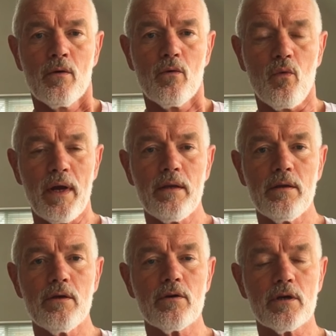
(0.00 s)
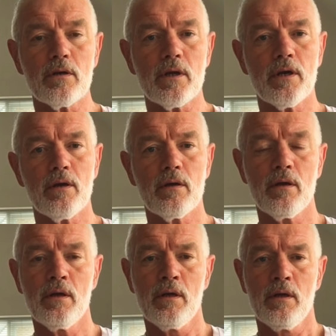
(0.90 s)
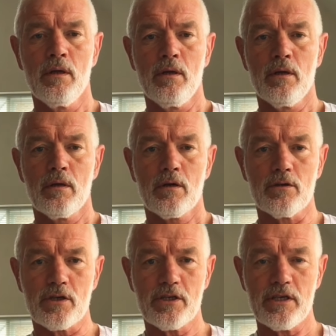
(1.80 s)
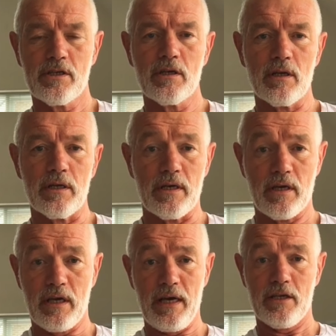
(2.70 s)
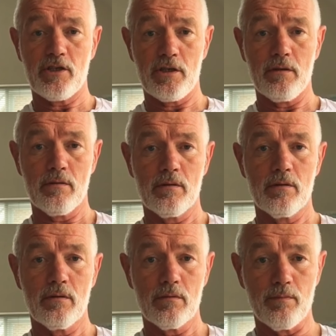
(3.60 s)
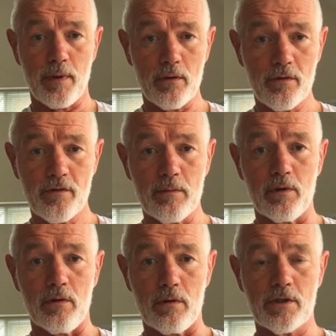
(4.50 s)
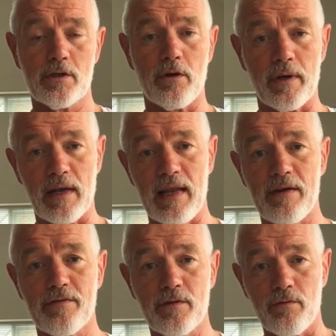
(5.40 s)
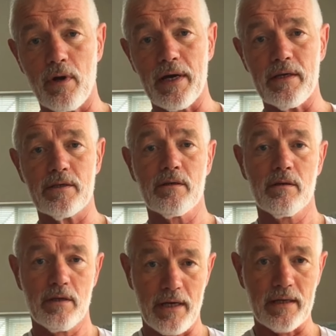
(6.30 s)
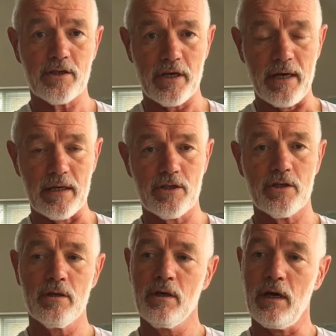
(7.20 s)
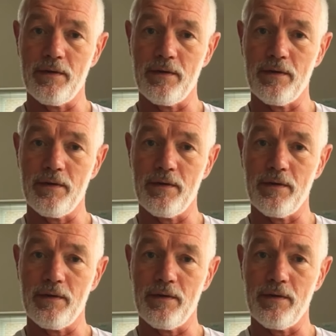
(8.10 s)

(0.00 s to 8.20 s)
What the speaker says: When you can consistently catch both the balls going left, right, catch, catch, and